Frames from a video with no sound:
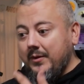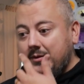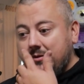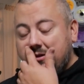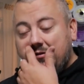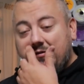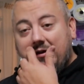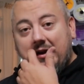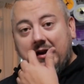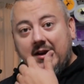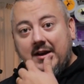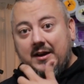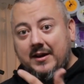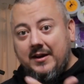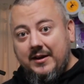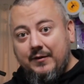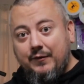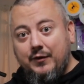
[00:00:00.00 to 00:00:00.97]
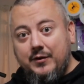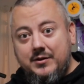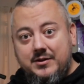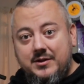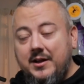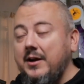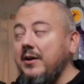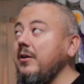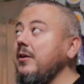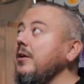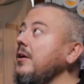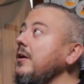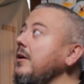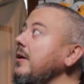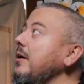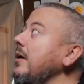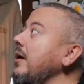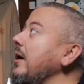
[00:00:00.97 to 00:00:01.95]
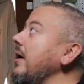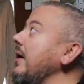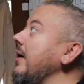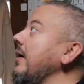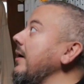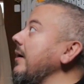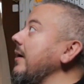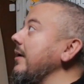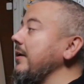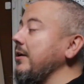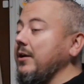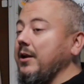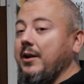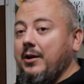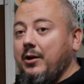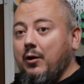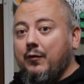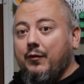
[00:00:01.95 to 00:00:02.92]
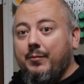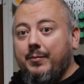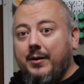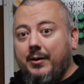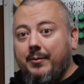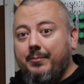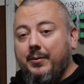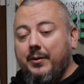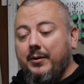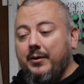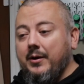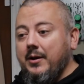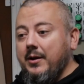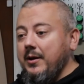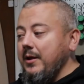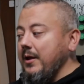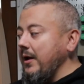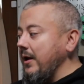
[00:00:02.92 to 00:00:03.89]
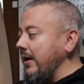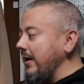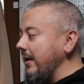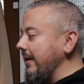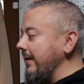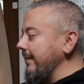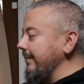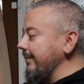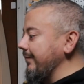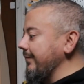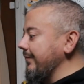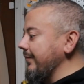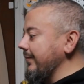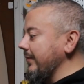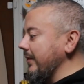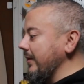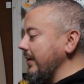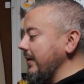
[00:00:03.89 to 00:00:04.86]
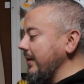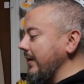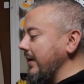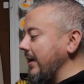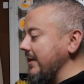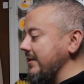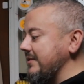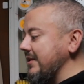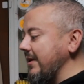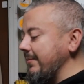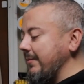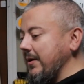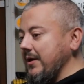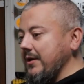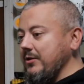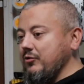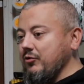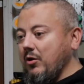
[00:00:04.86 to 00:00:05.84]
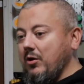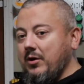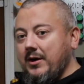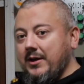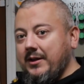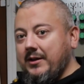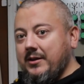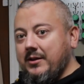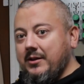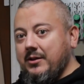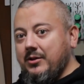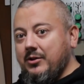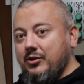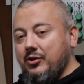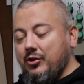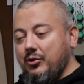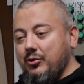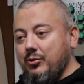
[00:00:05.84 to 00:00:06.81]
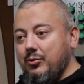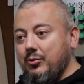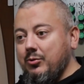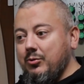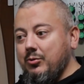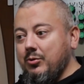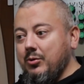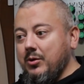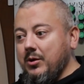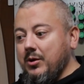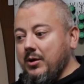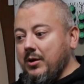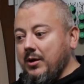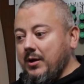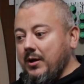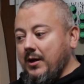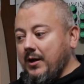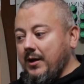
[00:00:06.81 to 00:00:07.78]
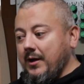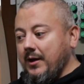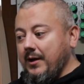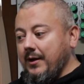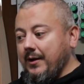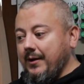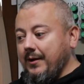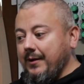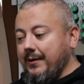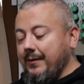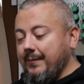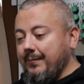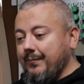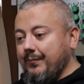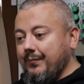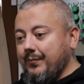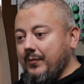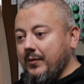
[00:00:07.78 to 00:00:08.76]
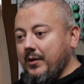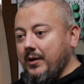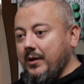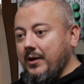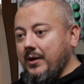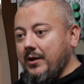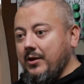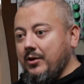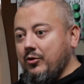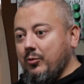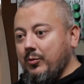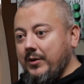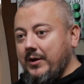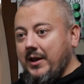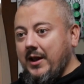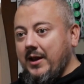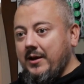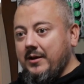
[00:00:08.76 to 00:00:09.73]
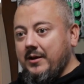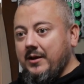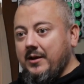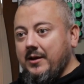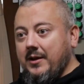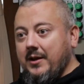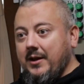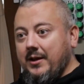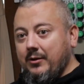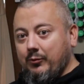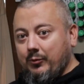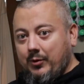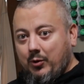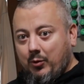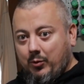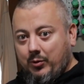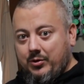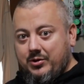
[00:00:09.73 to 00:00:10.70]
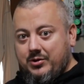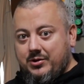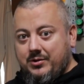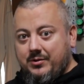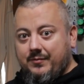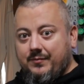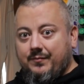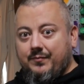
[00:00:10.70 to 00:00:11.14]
See if I get any difference there, and go from there. But I set my draw length to 28 3/4.